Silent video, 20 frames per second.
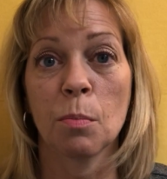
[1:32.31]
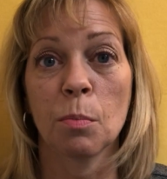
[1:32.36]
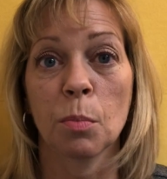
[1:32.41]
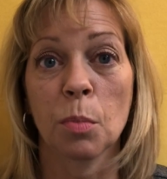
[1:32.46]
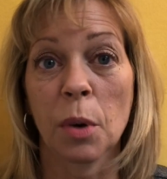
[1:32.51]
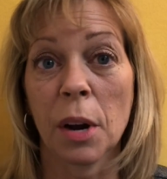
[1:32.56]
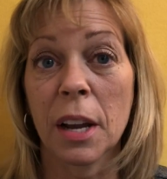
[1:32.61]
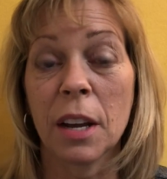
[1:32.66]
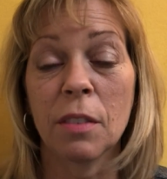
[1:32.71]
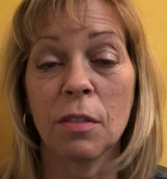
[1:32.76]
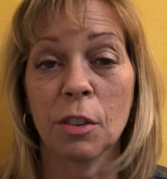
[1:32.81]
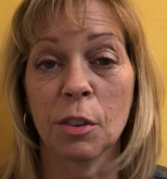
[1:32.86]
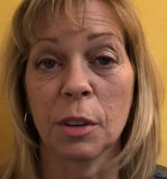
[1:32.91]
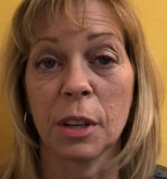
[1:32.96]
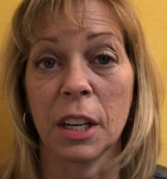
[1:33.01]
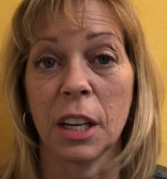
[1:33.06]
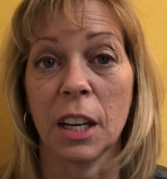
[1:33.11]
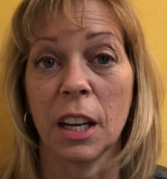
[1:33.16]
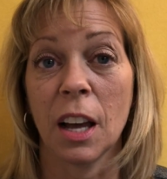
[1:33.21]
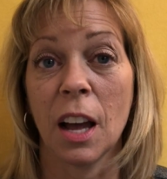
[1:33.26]

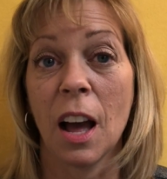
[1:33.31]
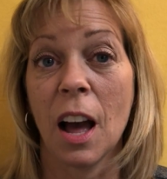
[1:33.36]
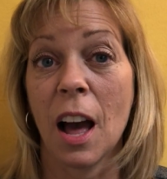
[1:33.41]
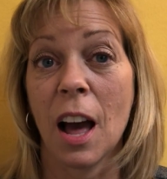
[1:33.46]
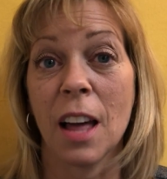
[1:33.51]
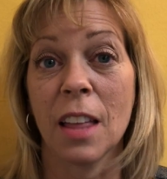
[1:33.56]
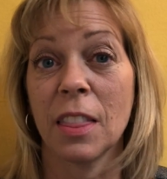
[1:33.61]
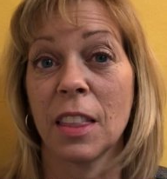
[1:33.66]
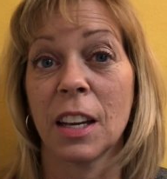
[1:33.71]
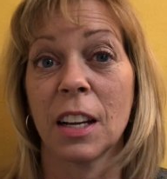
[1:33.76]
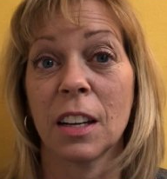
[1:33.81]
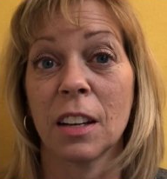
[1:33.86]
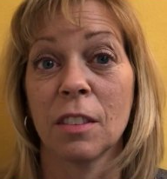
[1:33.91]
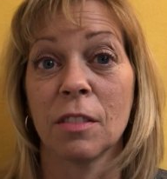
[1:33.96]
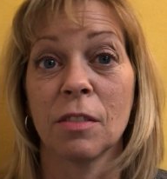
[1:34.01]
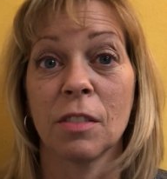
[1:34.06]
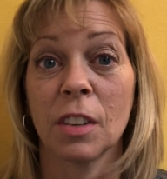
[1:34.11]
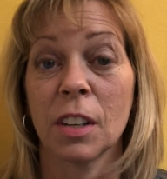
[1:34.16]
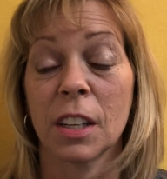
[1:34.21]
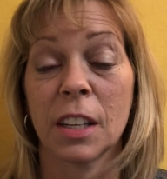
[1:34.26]
Bravery. I think
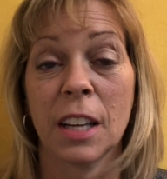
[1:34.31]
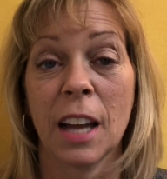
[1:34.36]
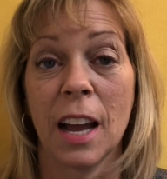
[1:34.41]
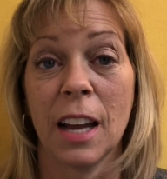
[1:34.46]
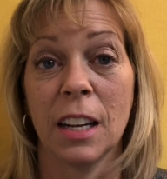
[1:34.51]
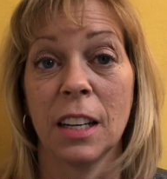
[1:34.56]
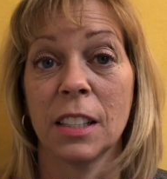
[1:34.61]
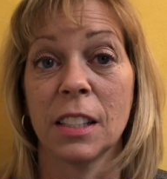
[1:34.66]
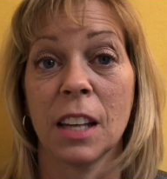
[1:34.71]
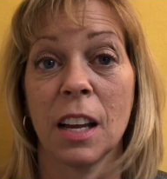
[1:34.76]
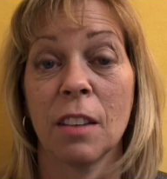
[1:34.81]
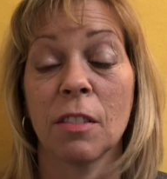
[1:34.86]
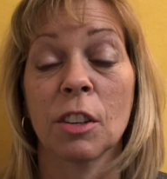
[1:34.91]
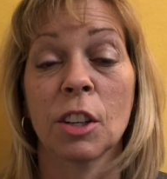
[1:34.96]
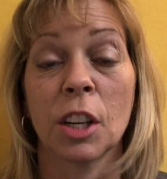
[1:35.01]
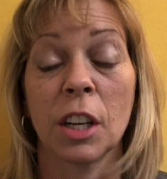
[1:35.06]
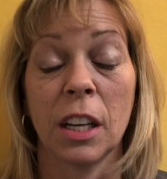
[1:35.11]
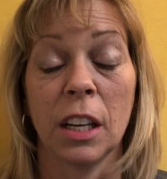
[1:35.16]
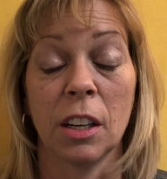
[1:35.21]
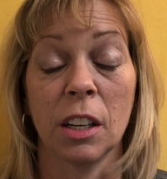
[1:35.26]
of Katniss
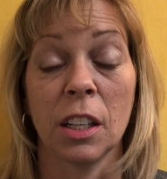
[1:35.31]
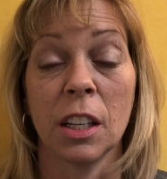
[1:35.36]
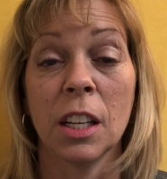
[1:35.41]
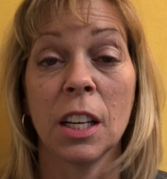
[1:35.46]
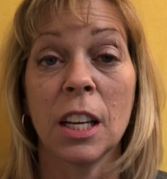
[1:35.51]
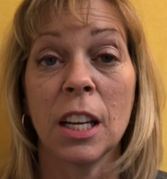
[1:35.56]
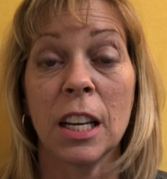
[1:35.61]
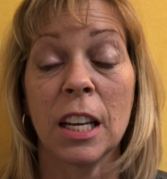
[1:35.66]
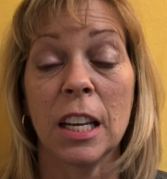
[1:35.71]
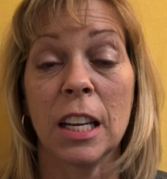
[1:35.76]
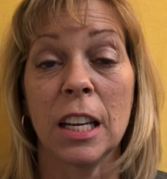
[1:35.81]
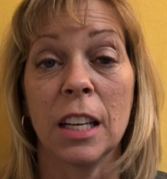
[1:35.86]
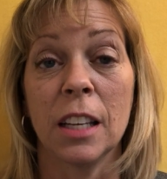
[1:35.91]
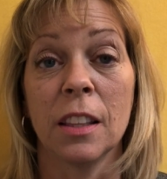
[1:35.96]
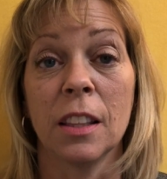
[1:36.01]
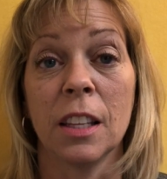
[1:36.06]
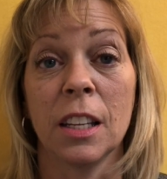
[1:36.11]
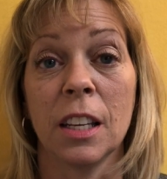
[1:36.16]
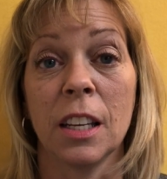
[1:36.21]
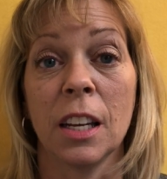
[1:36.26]
Everdeen
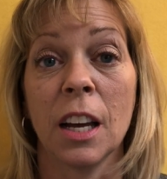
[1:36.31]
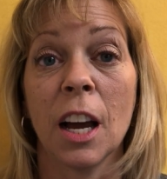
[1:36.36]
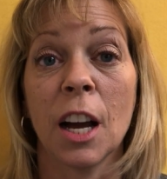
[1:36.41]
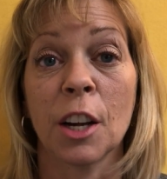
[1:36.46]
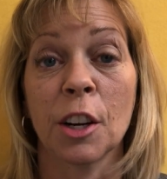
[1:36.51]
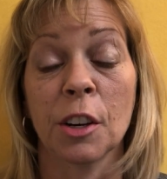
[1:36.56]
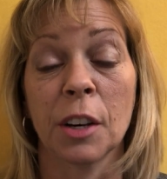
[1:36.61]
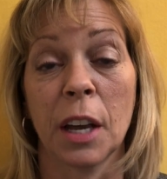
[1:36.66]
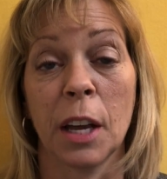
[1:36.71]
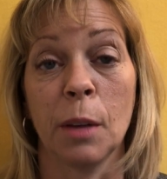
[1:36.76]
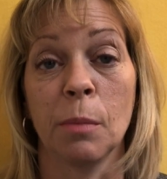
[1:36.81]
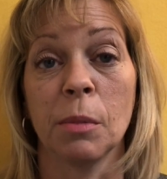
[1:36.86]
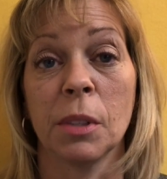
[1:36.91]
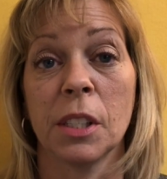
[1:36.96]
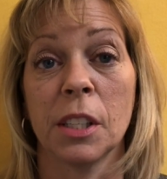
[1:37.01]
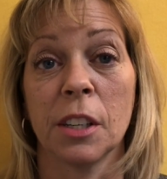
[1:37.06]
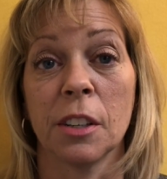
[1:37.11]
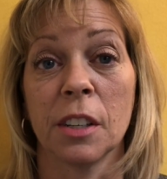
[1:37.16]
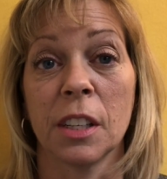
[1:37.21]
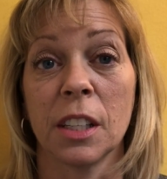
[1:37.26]
in the Hunger Games
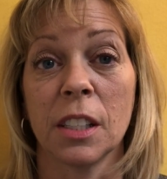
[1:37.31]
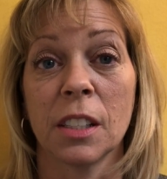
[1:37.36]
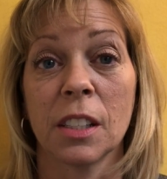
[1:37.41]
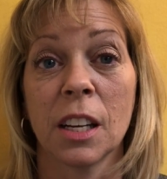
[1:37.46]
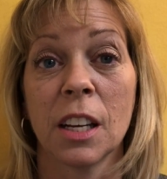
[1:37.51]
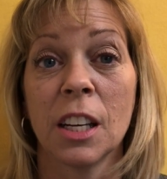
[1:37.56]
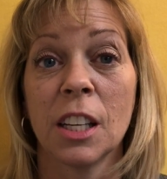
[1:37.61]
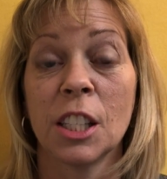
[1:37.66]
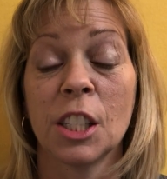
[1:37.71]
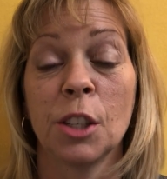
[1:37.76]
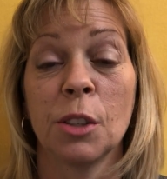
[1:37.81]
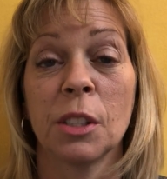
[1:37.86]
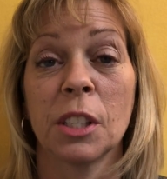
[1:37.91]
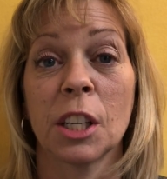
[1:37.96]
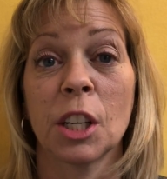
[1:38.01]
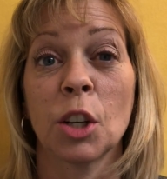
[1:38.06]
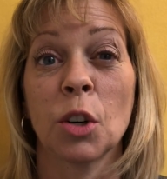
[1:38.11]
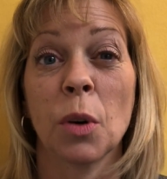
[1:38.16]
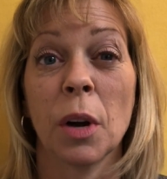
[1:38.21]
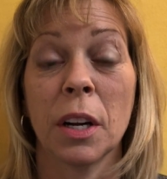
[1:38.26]
series. She was
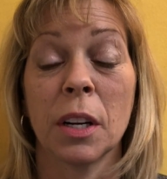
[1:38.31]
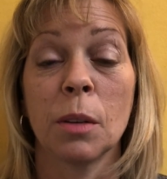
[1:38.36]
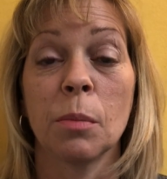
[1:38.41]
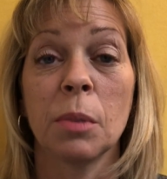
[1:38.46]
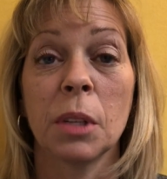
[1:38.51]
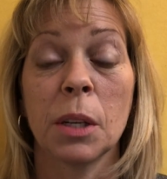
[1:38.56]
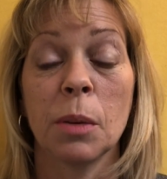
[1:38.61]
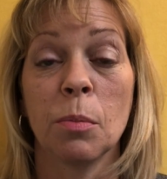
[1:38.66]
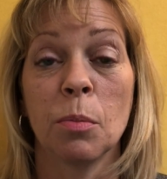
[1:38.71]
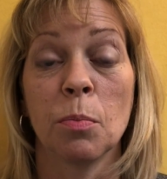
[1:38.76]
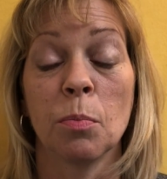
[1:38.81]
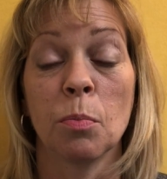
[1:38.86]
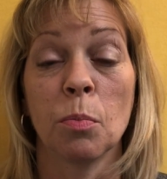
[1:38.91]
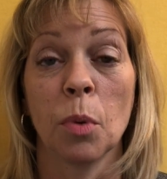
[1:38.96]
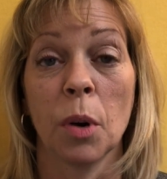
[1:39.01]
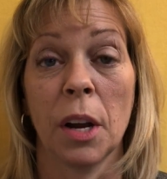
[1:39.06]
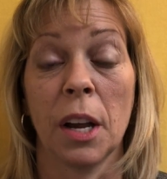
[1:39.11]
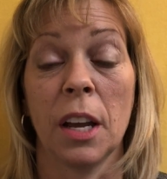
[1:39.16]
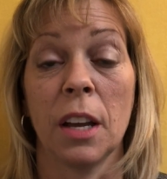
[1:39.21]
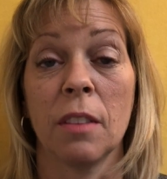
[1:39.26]
incredibly
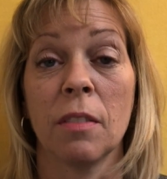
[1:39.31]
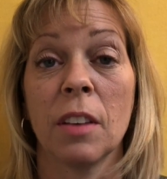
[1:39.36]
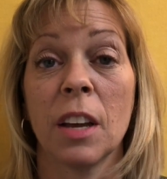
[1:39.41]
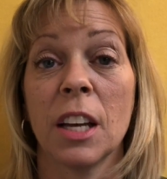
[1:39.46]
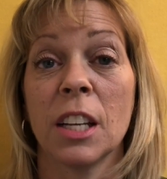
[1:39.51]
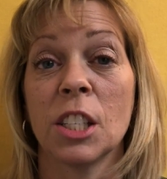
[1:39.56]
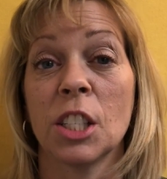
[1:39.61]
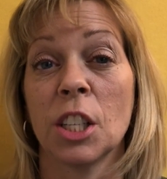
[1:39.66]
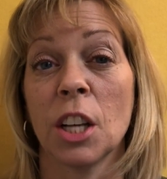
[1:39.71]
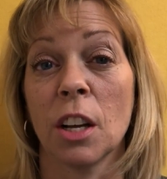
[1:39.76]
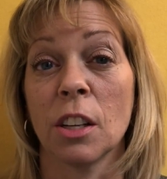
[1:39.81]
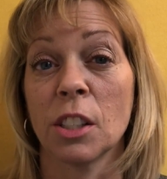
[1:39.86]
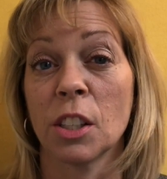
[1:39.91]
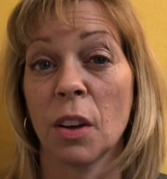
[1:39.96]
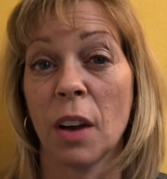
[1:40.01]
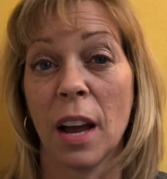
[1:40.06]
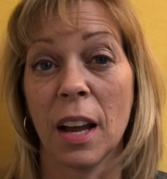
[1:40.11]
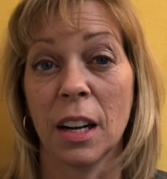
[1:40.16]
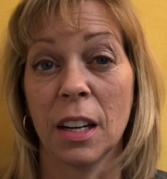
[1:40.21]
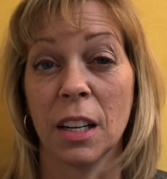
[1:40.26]
brave, and she also
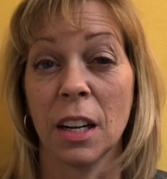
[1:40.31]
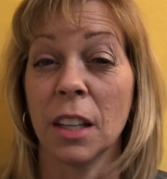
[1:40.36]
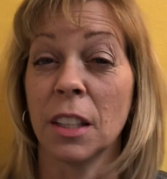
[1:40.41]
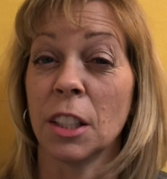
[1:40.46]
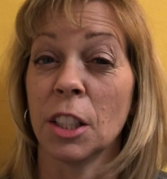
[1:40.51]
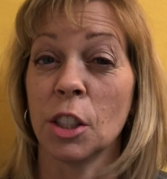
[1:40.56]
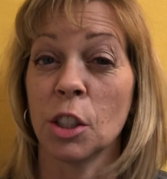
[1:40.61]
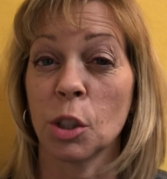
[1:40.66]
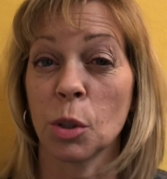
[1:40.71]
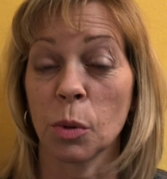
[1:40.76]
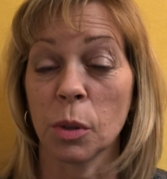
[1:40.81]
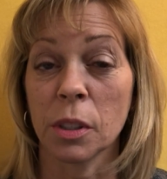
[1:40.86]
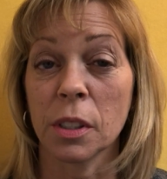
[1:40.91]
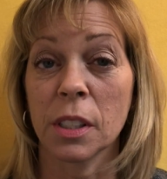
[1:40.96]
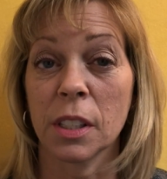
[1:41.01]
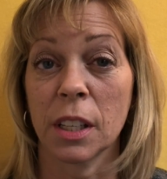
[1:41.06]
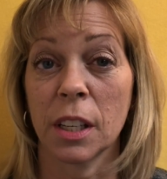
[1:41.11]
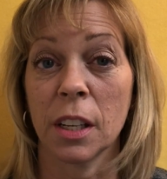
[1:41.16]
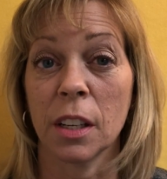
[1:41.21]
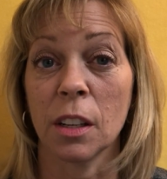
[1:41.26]
had an unusual
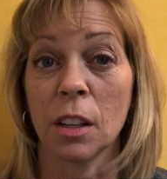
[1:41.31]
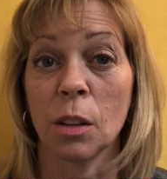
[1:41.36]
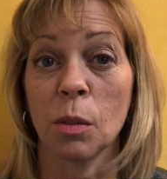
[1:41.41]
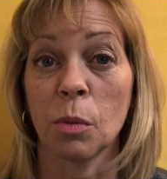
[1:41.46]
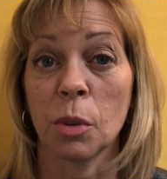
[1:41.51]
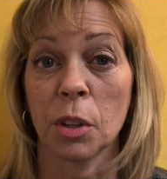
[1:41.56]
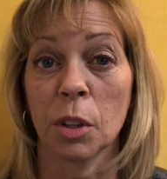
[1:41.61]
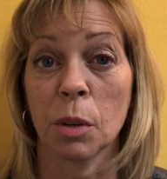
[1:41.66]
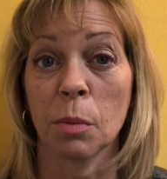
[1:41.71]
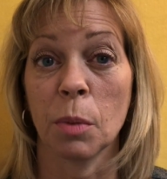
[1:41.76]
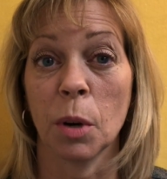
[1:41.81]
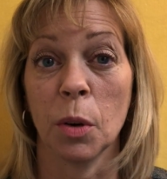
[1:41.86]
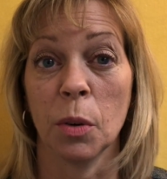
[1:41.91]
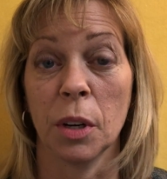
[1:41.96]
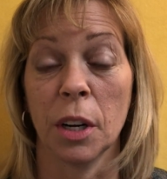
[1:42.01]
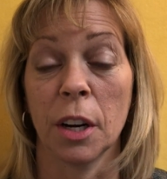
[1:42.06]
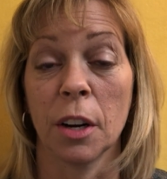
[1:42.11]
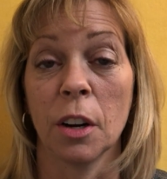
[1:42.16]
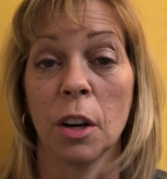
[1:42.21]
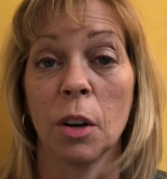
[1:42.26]
skill with her bow
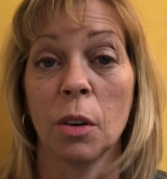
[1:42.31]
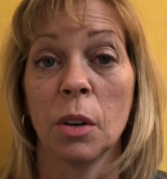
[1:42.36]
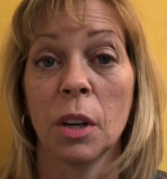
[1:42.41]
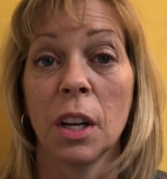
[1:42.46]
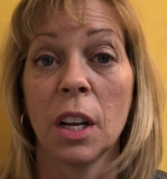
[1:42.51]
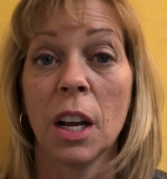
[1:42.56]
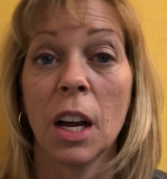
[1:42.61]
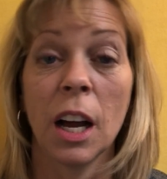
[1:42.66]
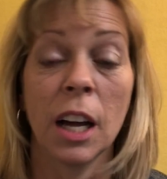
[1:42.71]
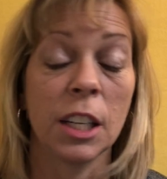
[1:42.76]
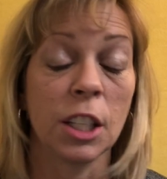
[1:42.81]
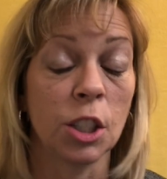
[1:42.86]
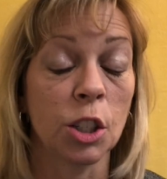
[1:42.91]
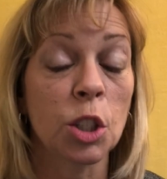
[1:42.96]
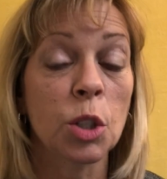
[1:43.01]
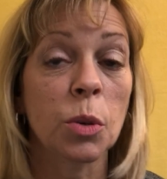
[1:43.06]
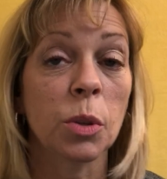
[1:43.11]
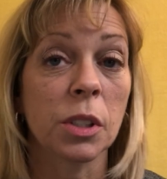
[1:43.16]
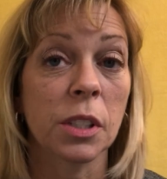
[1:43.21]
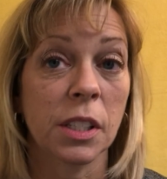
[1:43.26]
and arrow.
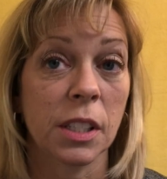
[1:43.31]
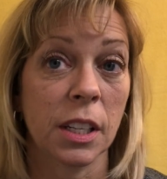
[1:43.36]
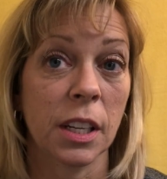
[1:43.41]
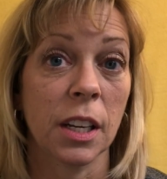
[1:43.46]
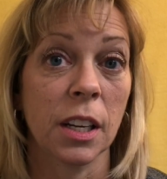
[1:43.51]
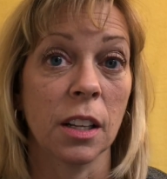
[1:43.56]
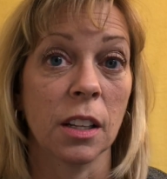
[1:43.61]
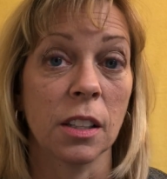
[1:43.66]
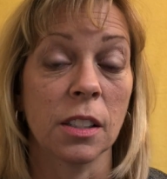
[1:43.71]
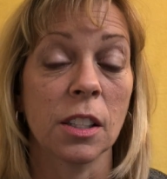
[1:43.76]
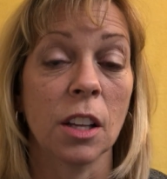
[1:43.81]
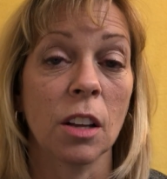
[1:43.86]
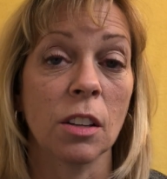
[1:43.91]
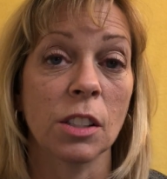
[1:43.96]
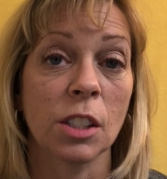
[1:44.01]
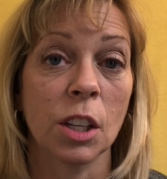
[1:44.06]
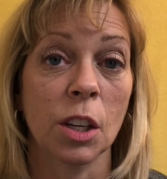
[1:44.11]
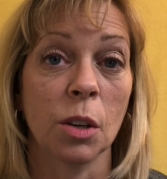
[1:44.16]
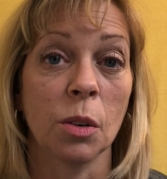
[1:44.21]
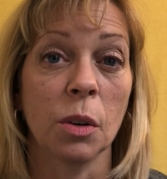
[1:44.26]
Unusual skill is
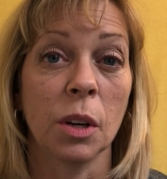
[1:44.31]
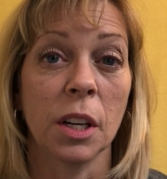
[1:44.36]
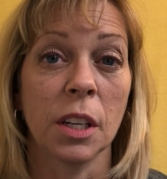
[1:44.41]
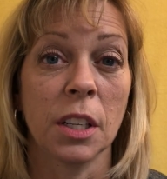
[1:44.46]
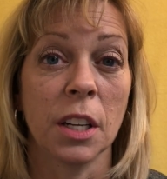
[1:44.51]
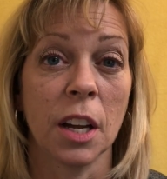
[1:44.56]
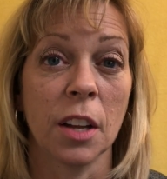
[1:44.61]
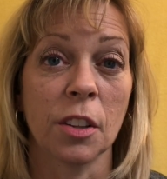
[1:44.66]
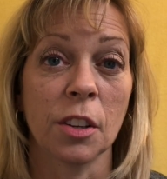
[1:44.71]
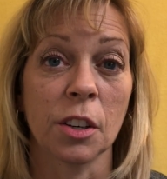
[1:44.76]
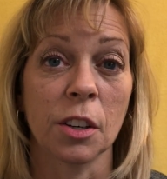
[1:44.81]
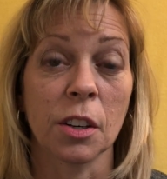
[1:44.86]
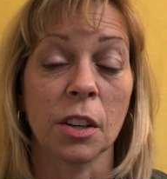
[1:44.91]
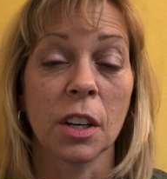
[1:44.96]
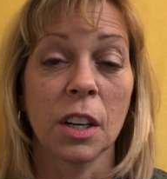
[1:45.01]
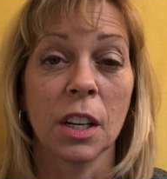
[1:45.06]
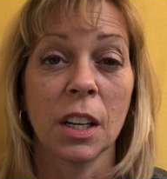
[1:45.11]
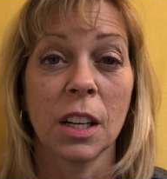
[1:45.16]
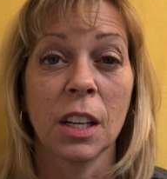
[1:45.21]
also another